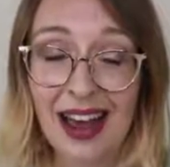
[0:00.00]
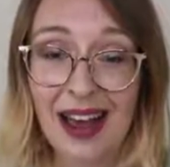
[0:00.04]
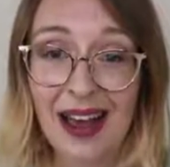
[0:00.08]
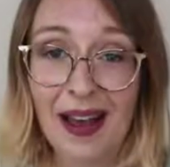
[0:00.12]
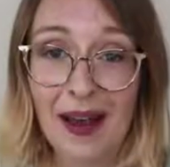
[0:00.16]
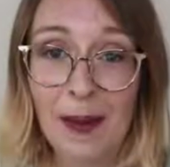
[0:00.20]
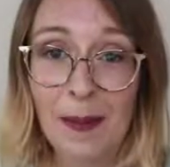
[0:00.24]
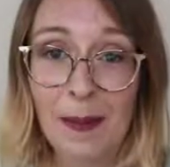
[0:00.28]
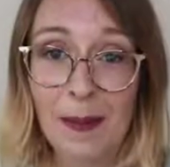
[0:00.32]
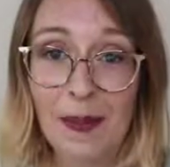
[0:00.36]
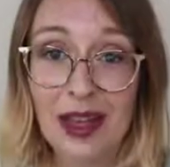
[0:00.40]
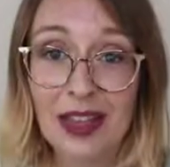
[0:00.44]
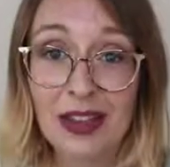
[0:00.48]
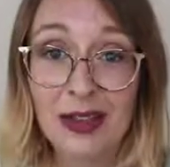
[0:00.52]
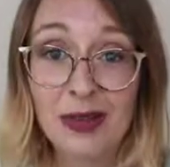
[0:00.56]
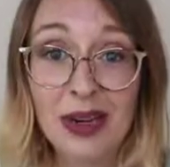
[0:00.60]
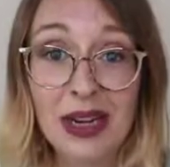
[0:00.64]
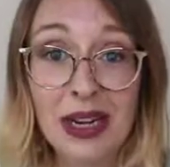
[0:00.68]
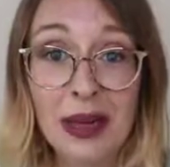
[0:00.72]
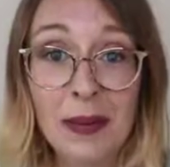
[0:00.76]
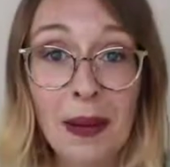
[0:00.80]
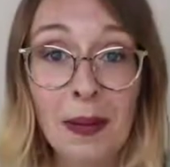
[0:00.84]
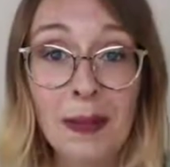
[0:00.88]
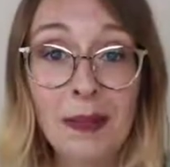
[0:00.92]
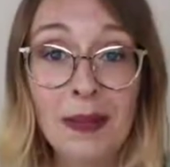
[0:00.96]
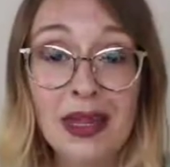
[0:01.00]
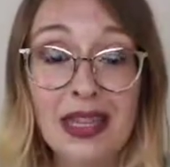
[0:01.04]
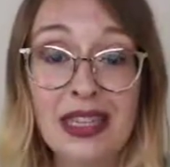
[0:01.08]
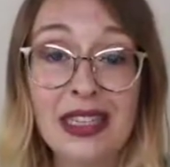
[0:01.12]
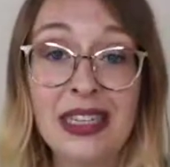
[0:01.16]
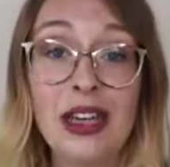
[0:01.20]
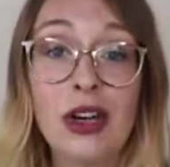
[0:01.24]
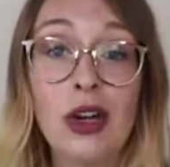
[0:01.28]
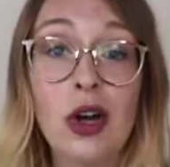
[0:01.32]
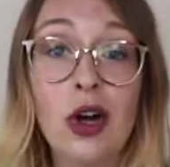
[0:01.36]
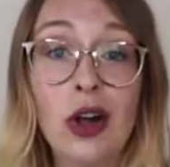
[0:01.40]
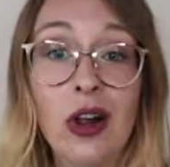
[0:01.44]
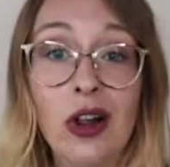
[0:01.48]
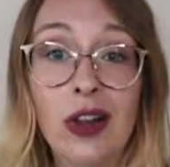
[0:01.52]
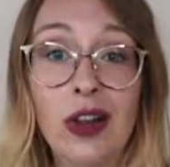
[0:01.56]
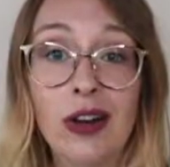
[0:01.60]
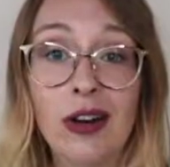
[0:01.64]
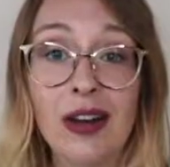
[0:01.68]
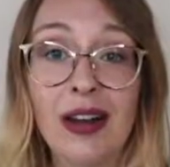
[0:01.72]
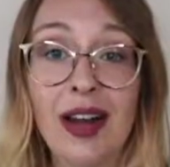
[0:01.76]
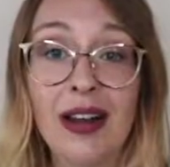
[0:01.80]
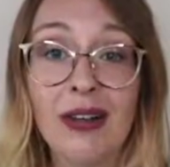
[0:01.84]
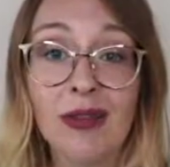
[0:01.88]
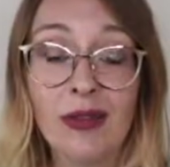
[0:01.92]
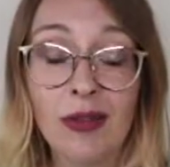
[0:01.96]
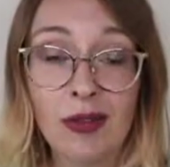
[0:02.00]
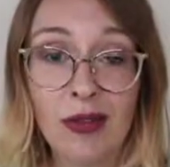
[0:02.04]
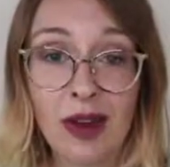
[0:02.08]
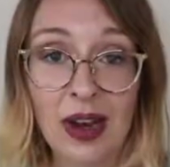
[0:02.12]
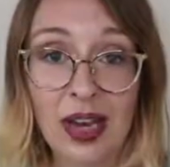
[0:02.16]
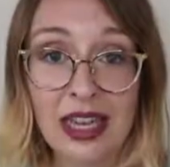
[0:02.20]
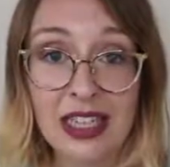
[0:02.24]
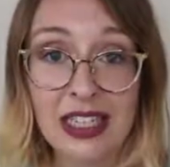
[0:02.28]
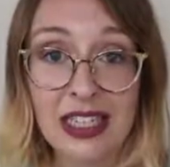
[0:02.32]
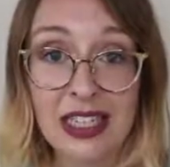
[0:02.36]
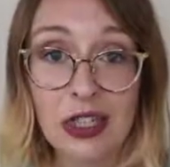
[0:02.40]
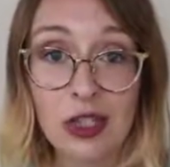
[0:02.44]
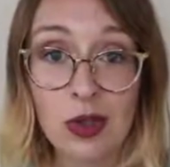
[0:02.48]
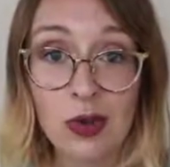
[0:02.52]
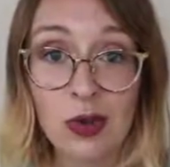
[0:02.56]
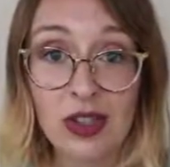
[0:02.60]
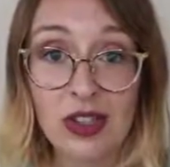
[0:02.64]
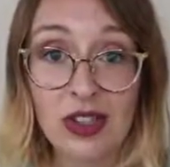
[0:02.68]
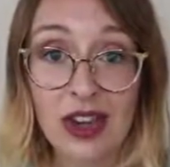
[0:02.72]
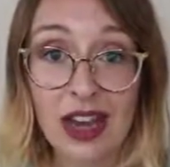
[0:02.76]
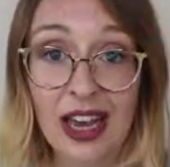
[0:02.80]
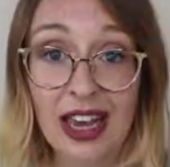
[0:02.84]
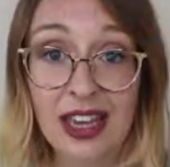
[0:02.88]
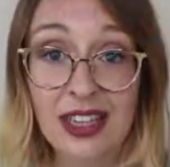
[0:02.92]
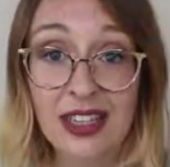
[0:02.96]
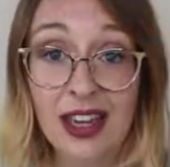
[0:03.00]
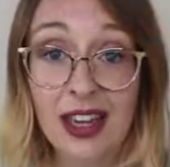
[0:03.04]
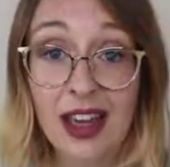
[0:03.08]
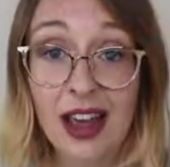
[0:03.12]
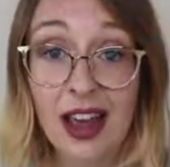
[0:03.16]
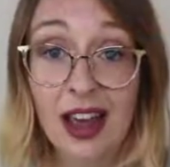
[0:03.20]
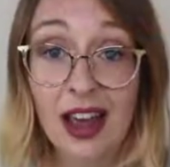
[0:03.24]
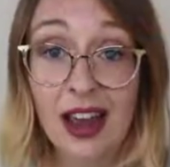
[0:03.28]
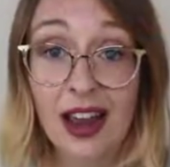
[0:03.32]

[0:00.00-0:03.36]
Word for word: Um, it's really about building colour and variety into a diet.